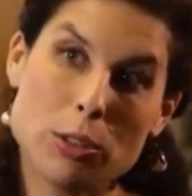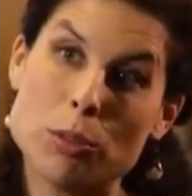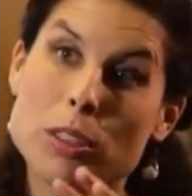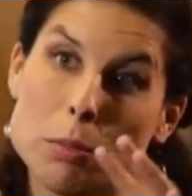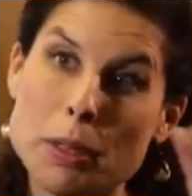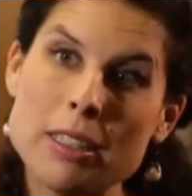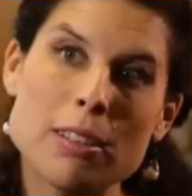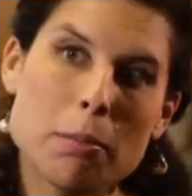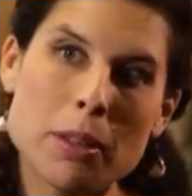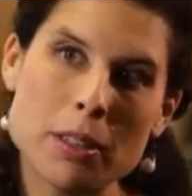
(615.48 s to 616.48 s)
that was
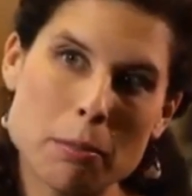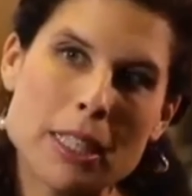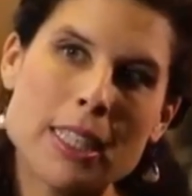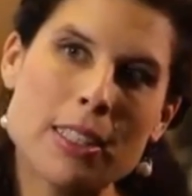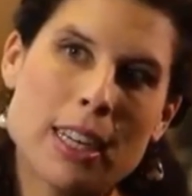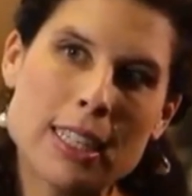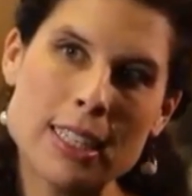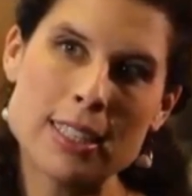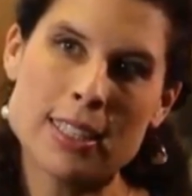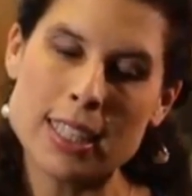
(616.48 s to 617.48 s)
built upon by the
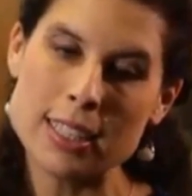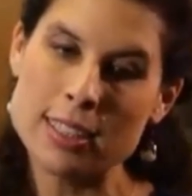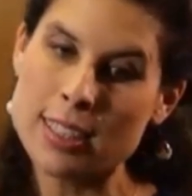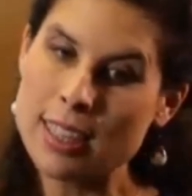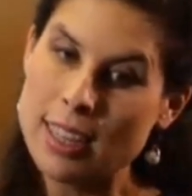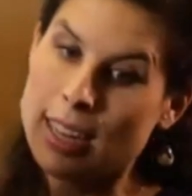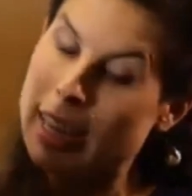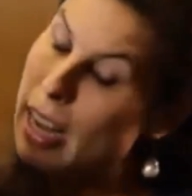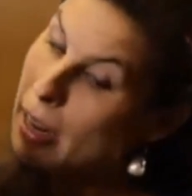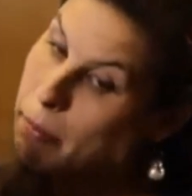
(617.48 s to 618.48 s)
United States.
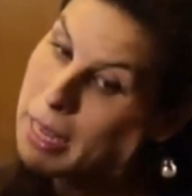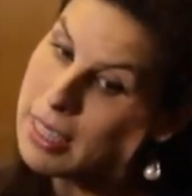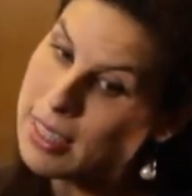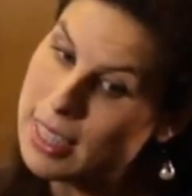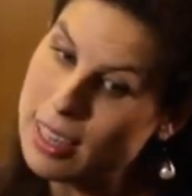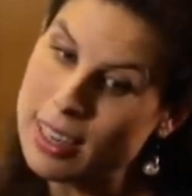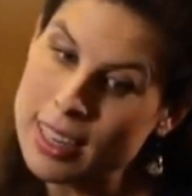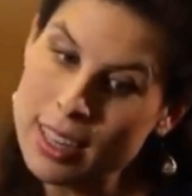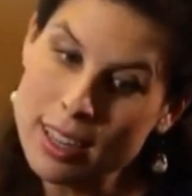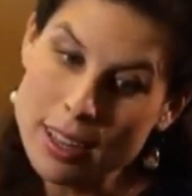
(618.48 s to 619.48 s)
And
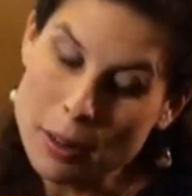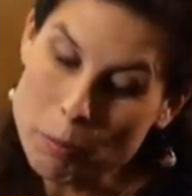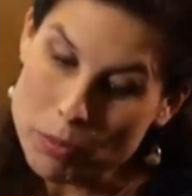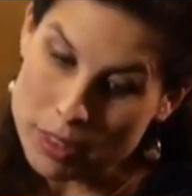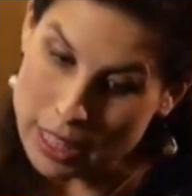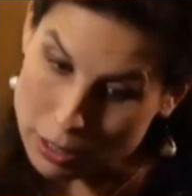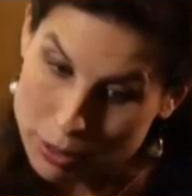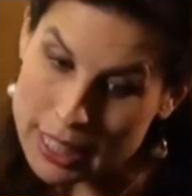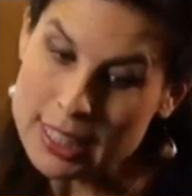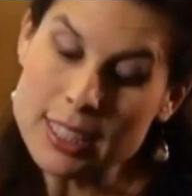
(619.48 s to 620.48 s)
basically, they
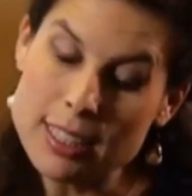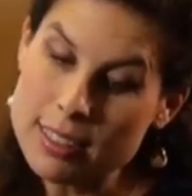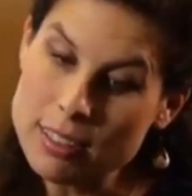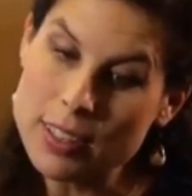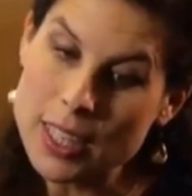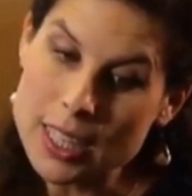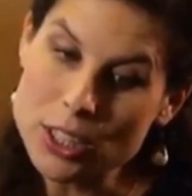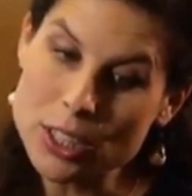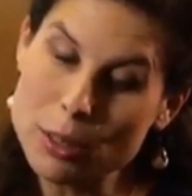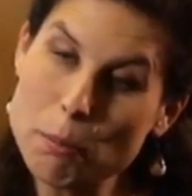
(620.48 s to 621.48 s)
created this
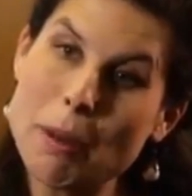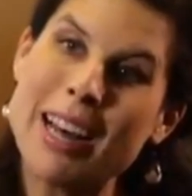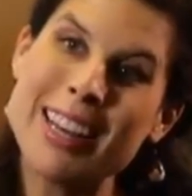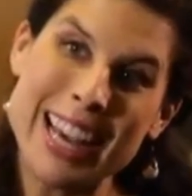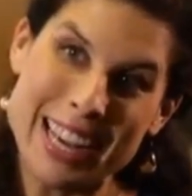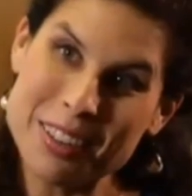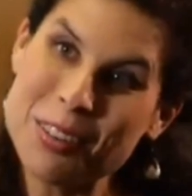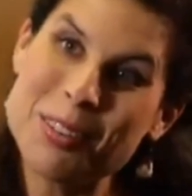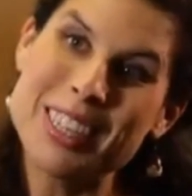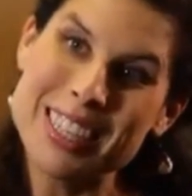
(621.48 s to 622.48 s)
coalition by
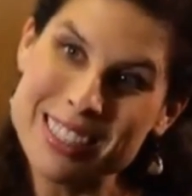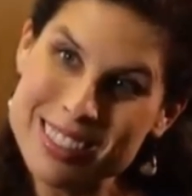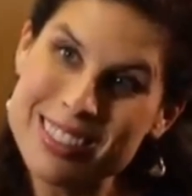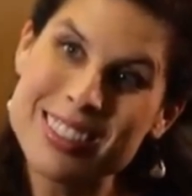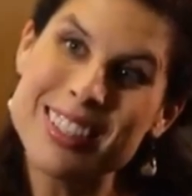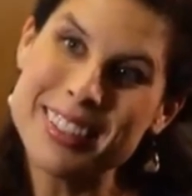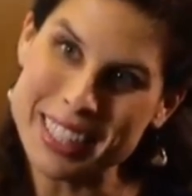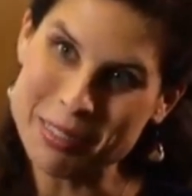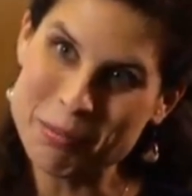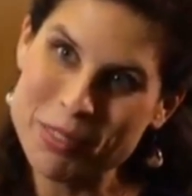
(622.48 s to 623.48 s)
entering into
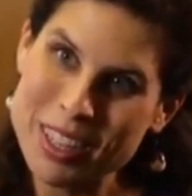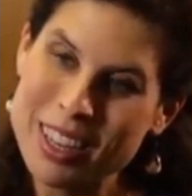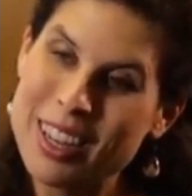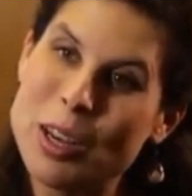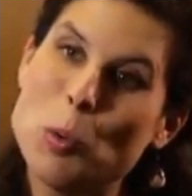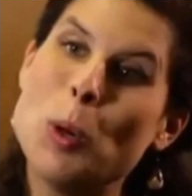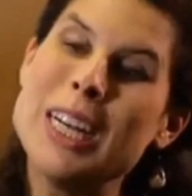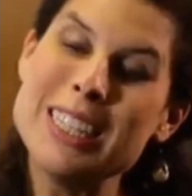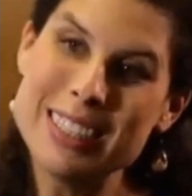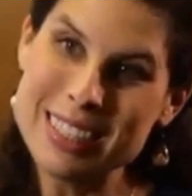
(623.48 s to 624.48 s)
Syria.
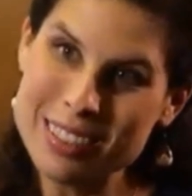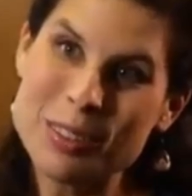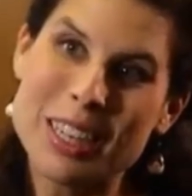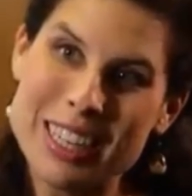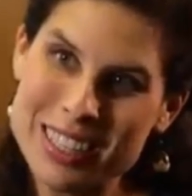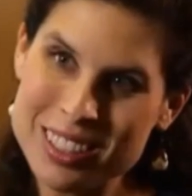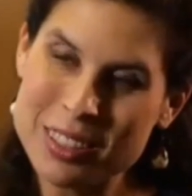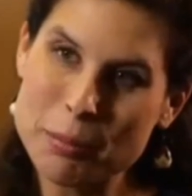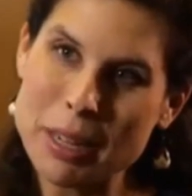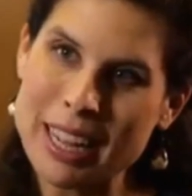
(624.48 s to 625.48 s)
What is this
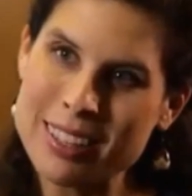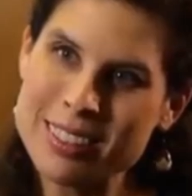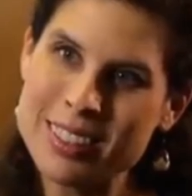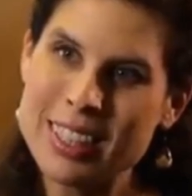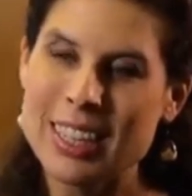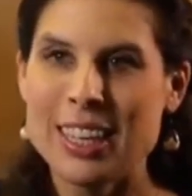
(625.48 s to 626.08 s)
coalition about?